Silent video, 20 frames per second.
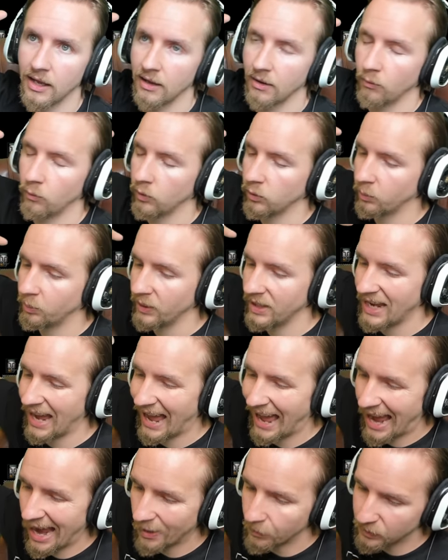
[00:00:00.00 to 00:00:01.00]
will be
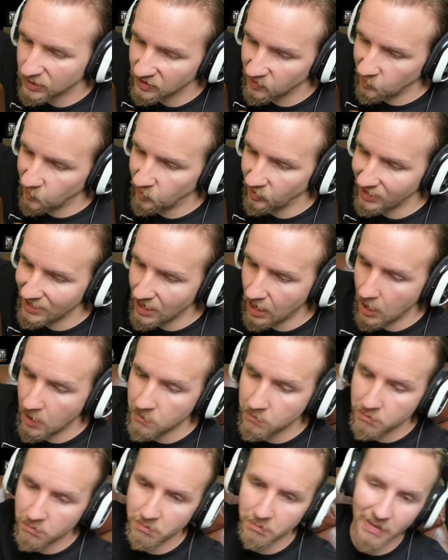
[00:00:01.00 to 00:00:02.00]
absolutely
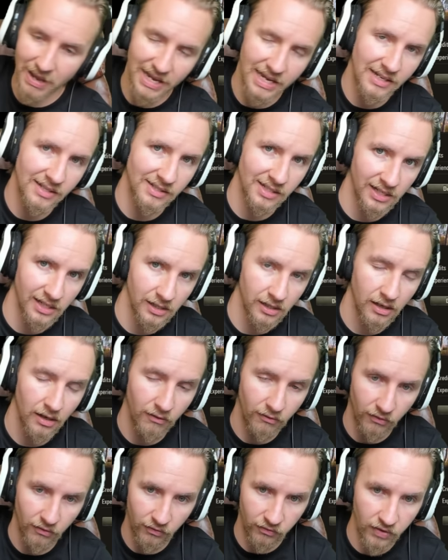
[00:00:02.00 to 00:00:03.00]
amazing
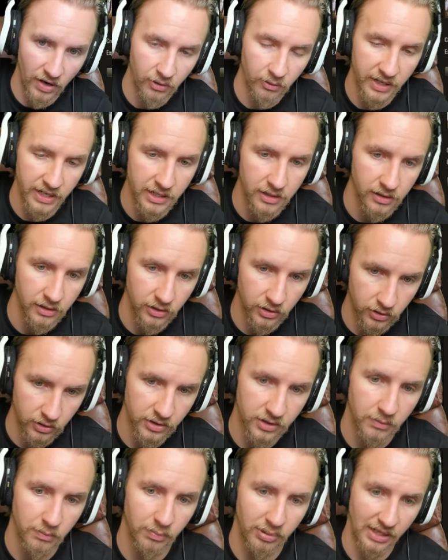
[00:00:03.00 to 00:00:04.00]
for very
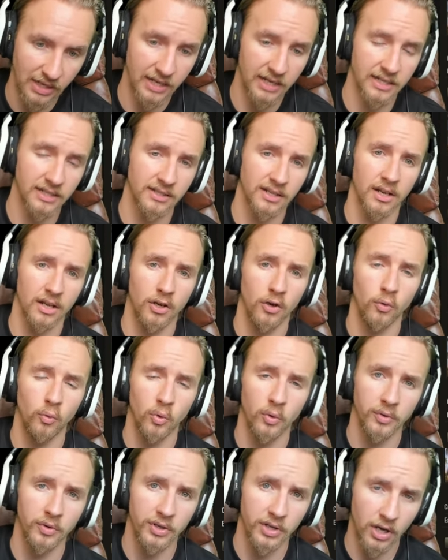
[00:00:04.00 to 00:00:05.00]
good players who
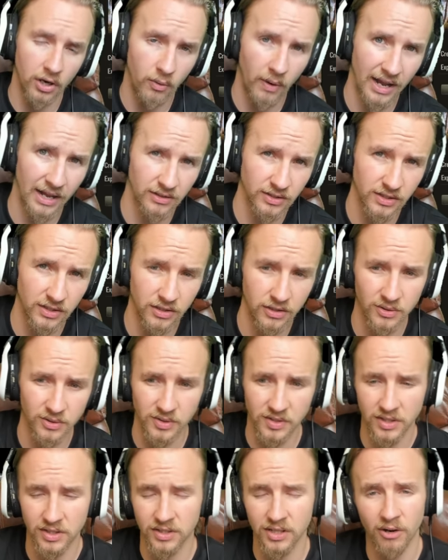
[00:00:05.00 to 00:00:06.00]
will know how to
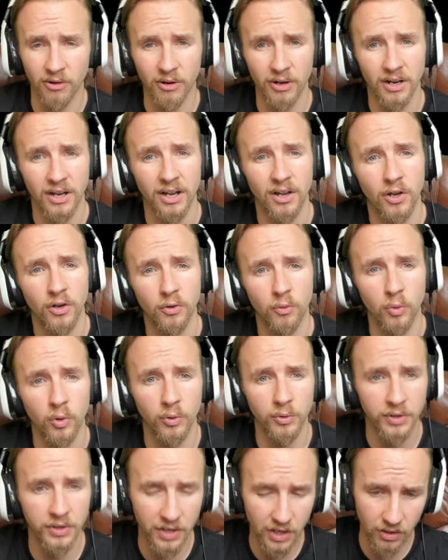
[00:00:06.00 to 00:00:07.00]
use the turret, who will
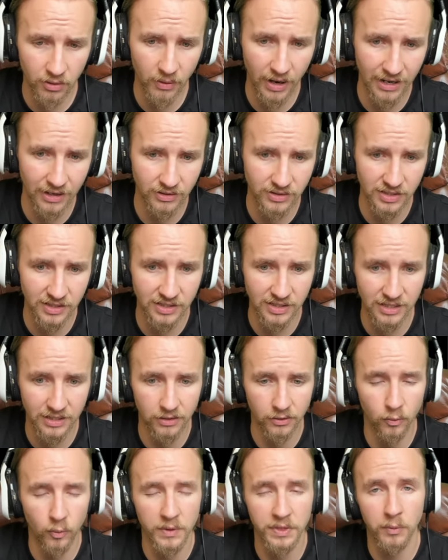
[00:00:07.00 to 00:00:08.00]
know how to
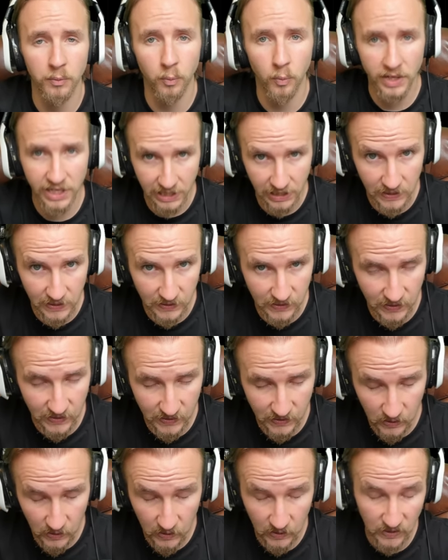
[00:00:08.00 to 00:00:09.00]
deal with the weaknesses
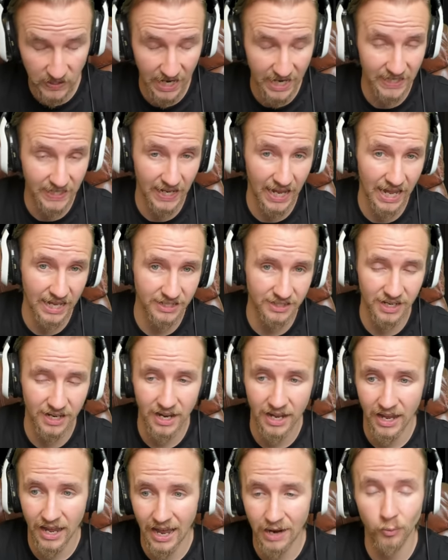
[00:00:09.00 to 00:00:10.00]
that the tank has,
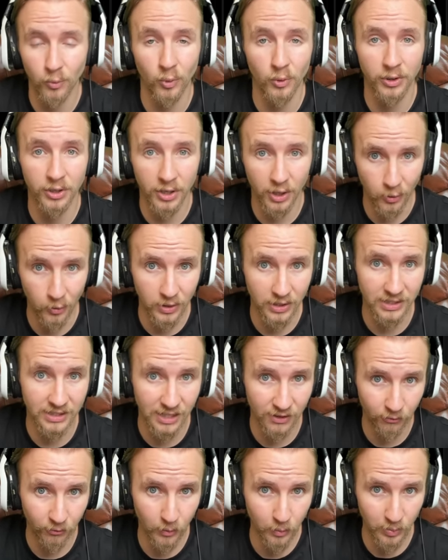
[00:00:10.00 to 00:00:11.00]
and will know the
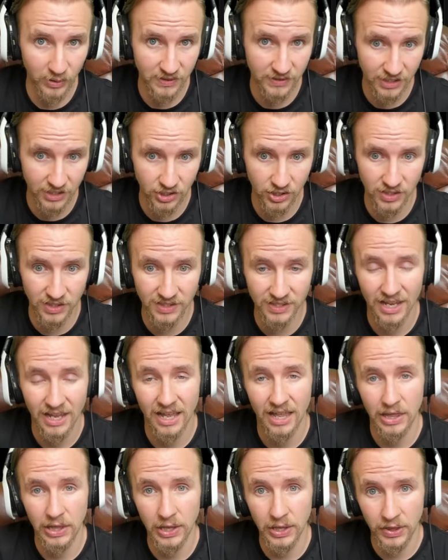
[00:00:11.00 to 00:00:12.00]
different positions
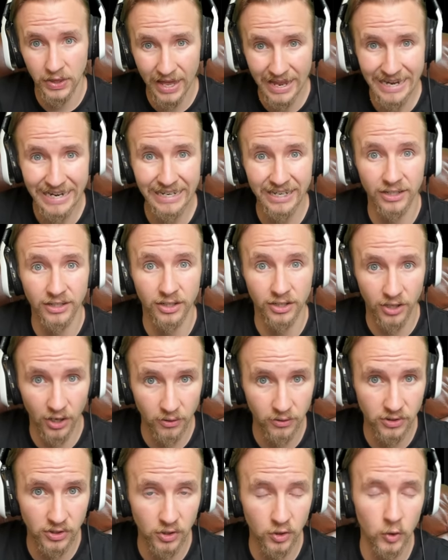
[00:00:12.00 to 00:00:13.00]
that they can
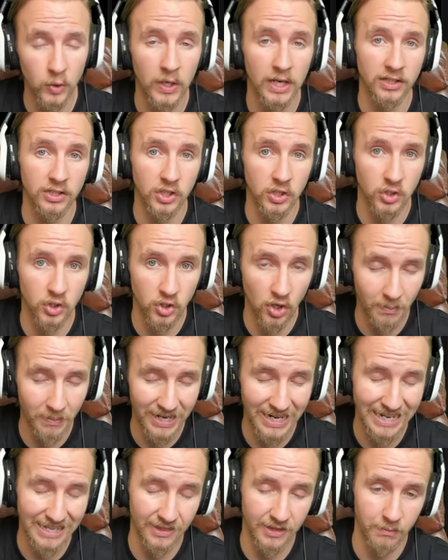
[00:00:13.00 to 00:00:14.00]
go to to
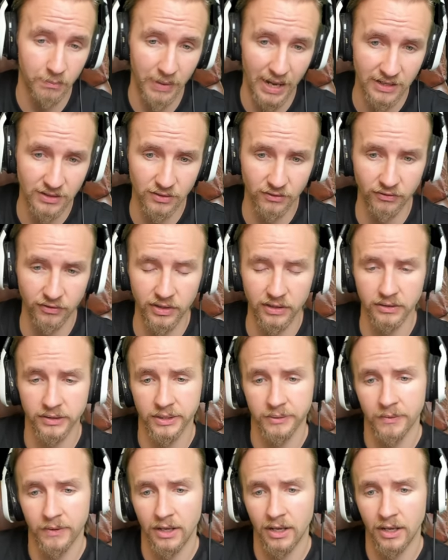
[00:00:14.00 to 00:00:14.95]
dominate the battlefield.